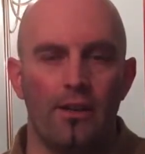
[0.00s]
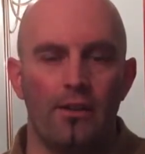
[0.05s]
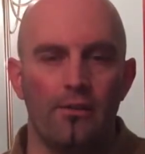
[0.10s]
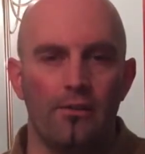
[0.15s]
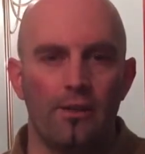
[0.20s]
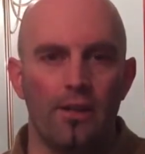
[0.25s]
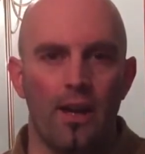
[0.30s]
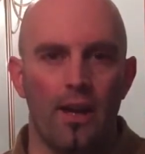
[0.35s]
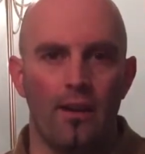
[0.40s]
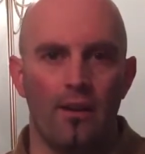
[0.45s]
So
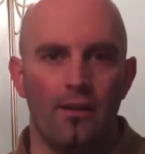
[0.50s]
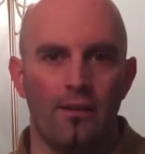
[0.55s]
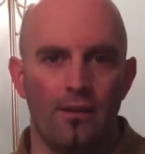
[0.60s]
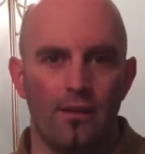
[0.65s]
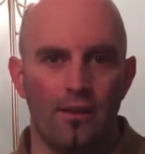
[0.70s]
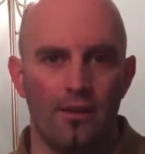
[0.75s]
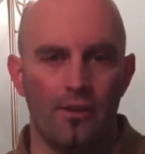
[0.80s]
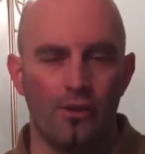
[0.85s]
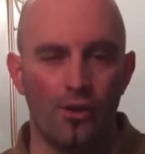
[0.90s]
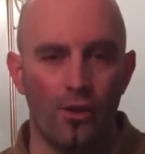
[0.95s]
Tannat
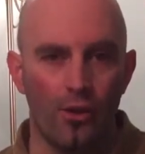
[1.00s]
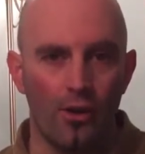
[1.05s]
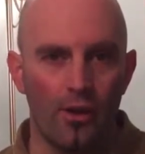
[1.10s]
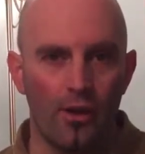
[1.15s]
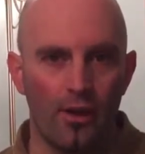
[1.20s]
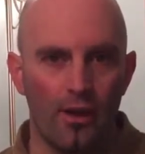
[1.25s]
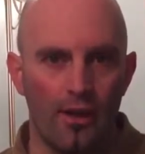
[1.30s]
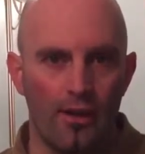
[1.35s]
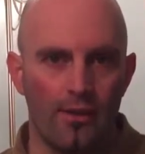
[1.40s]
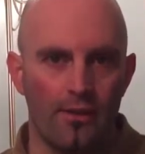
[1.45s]

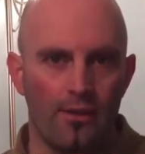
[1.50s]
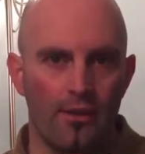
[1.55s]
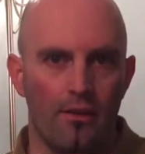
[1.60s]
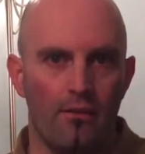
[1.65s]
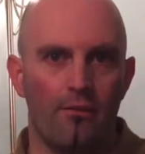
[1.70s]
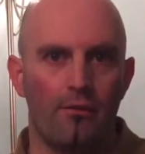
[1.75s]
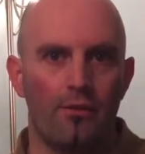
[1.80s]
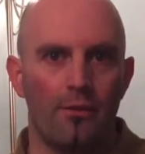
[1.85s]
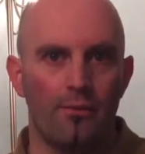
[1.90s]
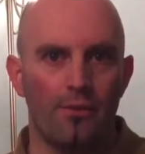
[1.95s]
historically has
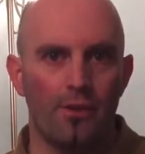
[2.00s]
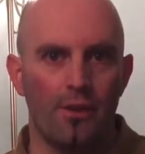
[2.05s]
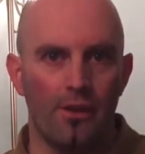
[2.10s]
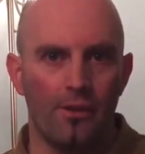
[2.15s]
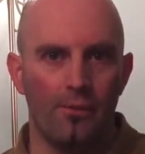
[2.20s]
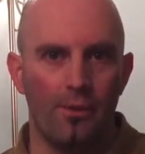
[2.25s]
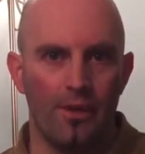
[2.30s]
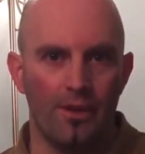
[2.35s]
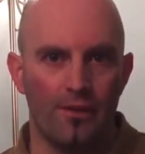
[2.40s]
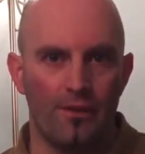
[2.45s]
come from
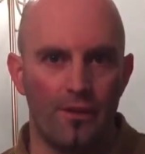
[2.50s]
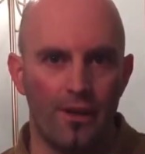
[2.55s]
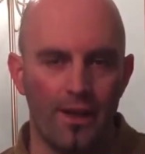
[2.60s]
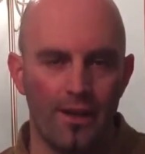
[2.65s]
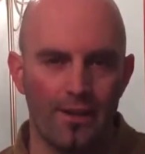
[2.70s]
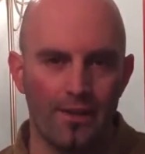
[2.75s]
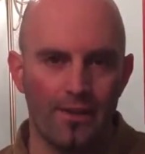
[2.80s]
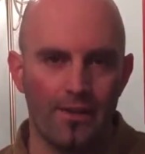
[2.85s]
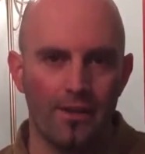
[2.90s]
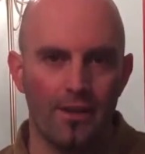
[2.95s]
southwest
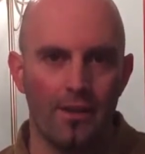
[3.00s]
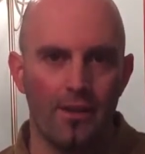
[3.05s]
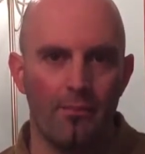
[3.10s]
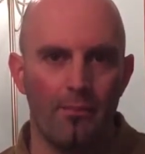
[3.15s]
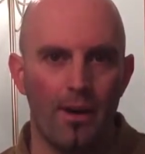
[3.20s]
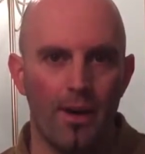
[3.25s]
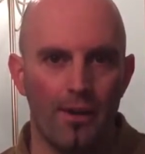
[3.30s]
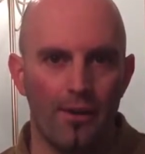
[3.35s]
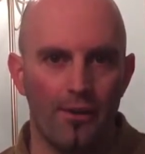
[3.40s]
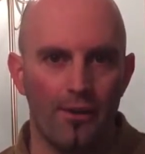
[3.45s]
France in the
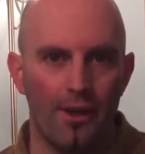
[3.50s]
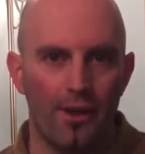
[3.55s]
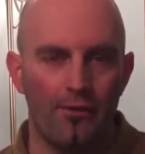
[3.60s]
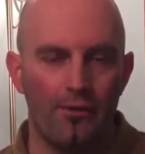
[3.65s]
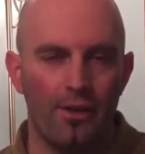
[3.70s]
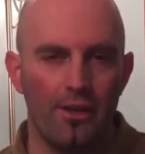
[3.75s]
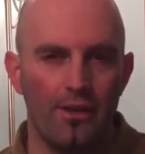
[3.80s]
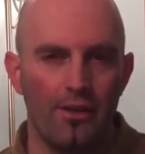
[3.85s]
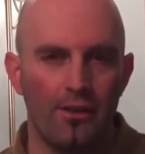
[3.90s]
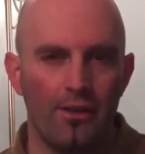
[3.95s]
Mataran
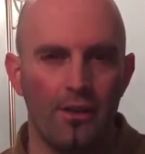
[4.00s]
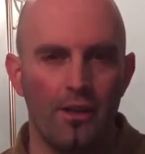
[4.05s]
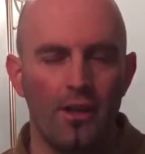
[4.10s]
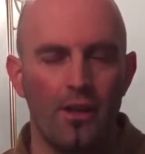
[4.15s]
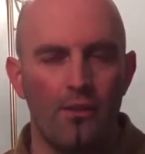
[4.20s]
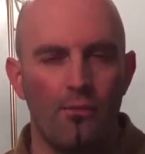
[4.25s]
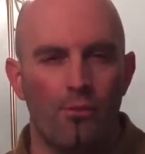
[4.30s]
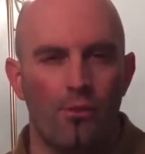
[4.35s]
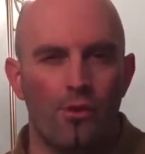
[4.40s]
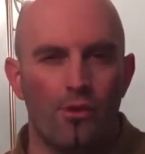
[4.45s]
region,
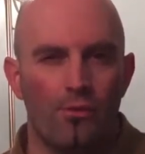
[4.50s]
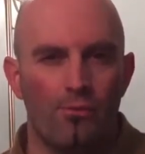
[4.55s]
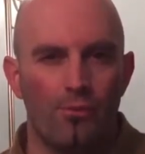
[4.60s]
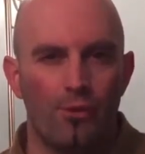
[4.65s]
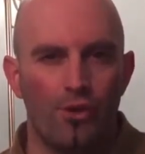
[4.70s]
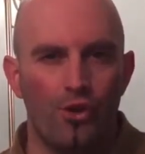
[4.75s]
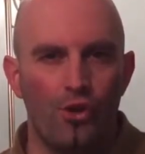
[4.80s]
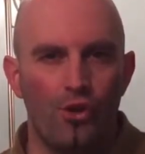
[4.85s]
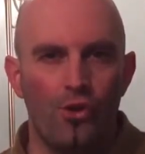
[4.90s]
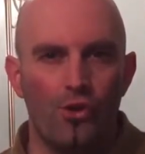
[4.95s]
where it's
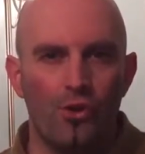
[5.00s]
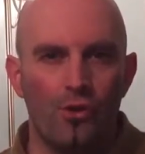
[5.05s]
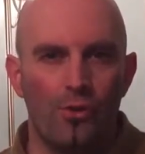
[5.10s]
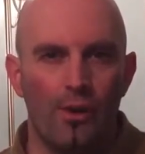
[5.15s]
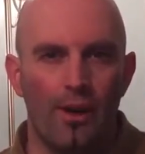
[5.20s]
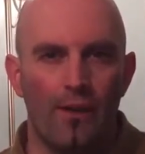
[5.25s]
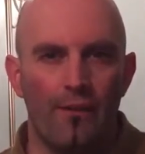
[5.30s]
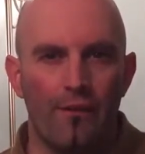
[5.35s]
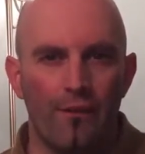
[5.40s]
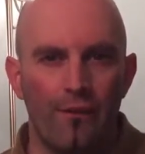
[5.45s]
produced
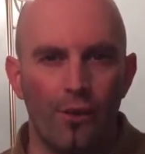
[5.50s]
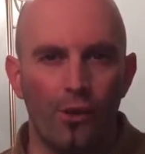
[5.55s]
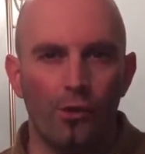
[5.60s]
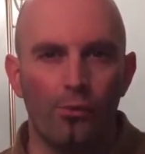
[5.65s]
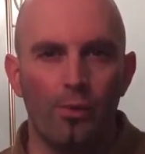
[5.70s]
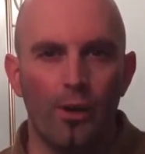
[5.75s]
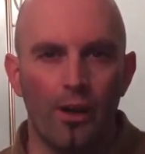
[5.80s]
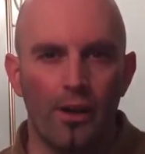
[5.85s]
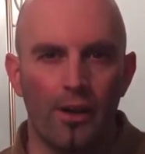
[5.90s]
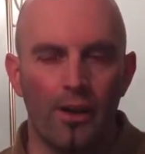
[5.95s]
quite
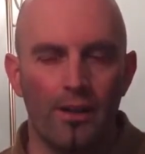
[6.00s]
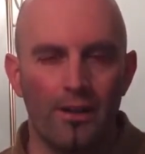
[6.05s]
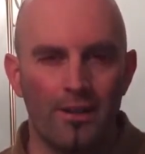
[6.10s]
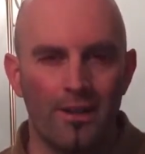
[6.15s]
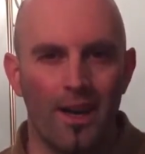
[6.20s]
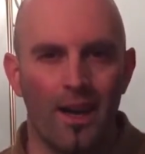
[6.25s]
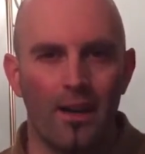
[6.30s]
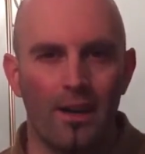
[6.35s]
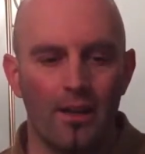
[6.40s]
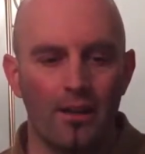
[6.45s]
full-bodied
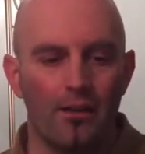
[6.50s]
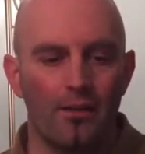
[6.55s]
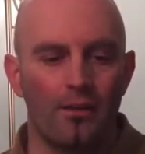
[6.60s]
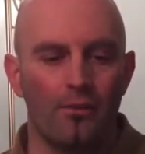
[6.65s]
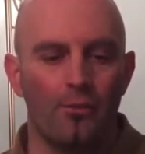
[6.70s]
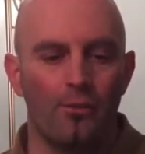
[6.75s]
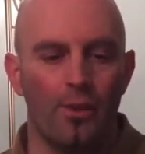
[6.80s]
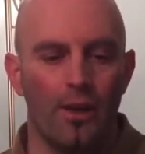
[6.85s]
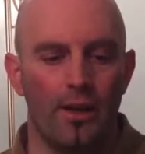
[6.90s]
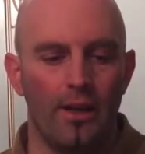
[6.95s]
tannic
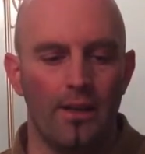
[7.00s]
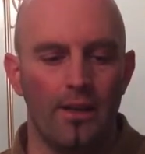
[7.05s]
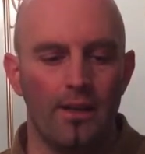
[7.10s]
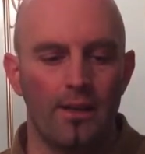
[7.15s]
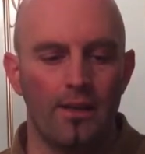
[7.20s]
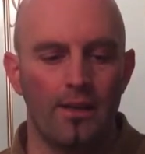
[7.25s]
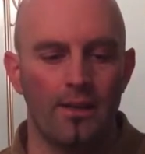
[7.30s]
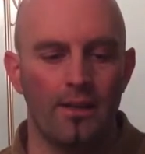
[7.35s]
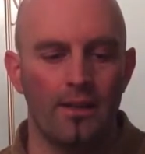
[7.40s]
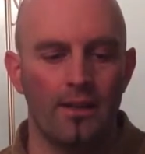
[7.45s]

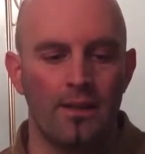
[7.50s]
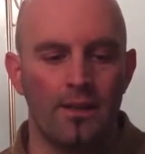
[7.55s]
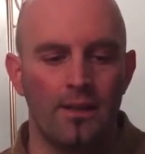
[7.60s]
wines.